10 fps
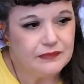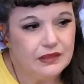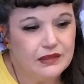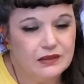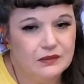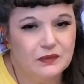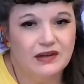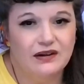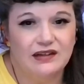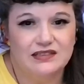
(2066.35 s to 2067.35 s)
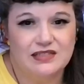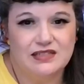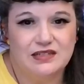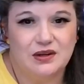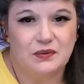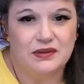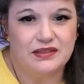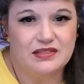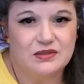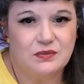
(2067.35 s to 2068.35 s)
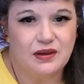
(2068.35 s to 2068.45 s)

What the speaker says: where else to go with this one?